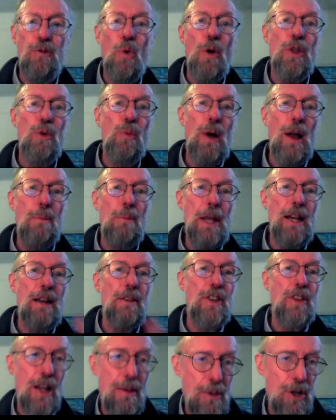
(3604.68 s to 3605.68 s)
is for the
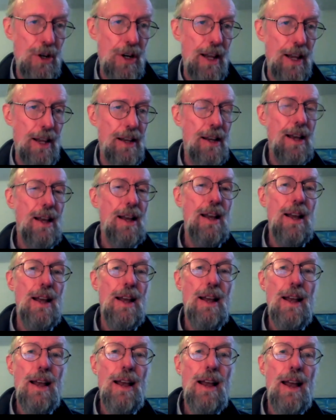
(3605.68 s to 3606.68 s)
well-being of the community.
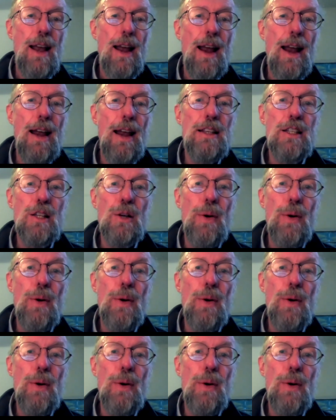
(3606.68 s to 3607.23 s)
And